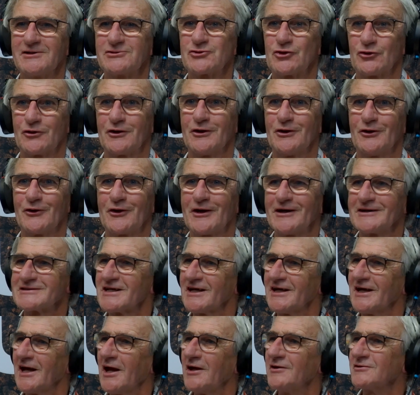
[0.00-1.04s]
took a look at
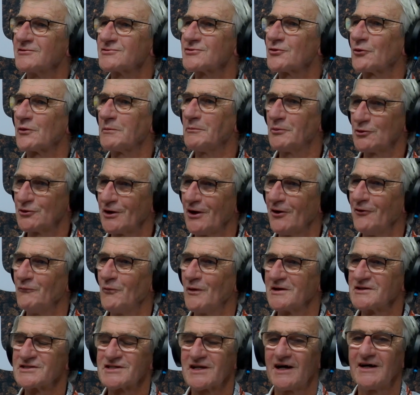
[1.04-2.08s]
it and sort of put it on
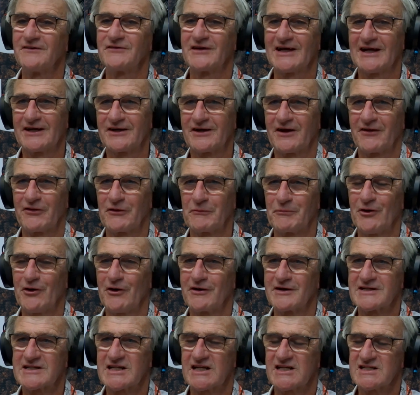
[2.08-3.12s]
one side. They had other
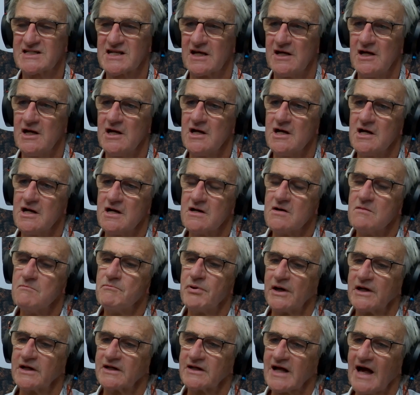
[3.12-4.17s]
priorities.
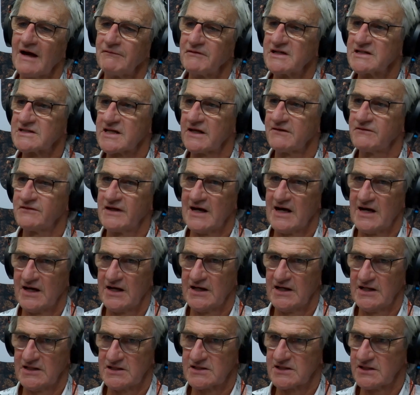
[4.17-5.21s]
But having said
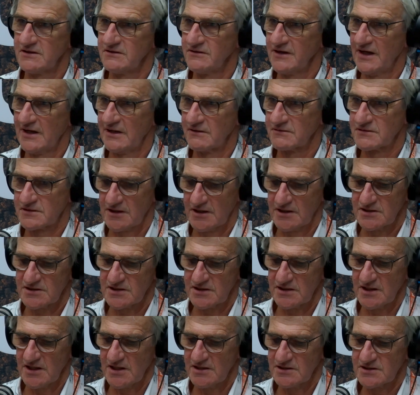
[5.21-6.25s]
that, it's in the house,
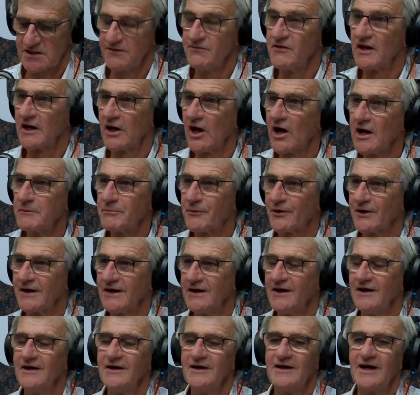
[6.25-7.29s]
it's in the
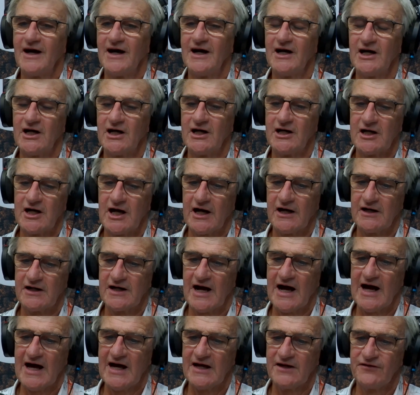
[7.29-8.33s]
library,
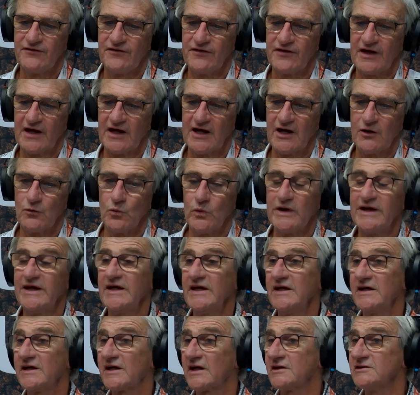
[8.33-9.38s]
and
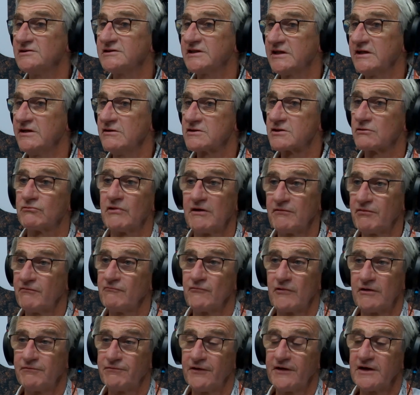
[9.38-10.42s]
we continue to
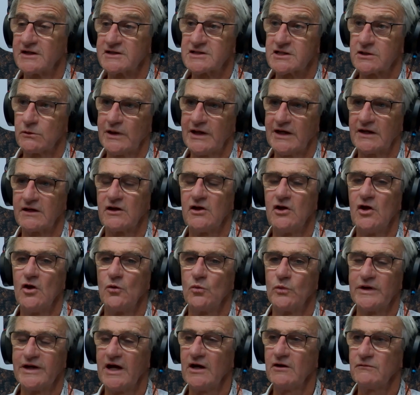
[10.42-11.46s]
refer to it.
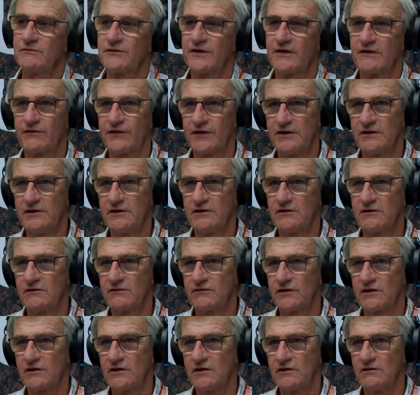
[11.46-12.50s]
We hope that
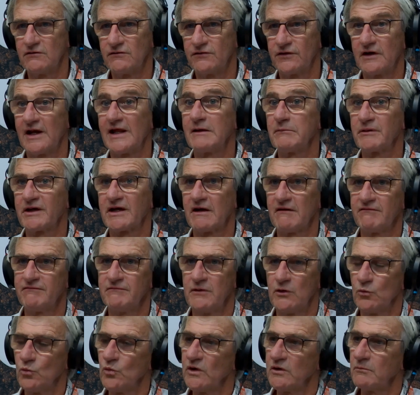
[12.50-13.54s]
the Labour
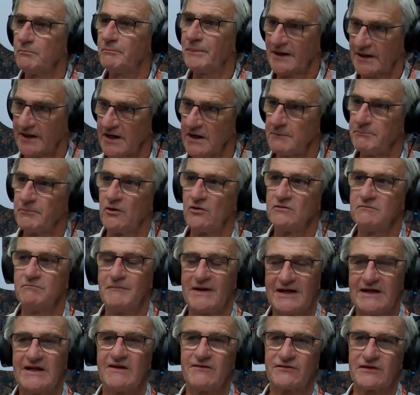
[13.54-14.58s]
government will pick up on
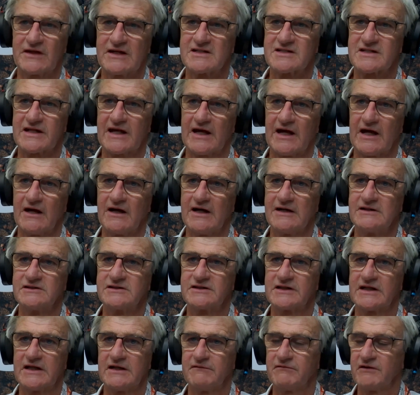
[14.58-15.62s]
many things there and
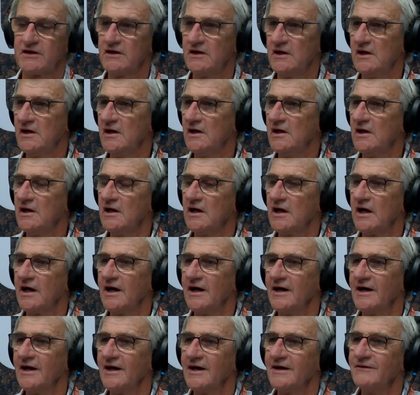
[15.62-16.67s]
deliver
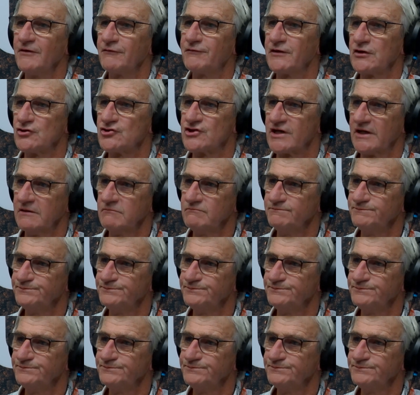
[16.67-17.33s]
in the future.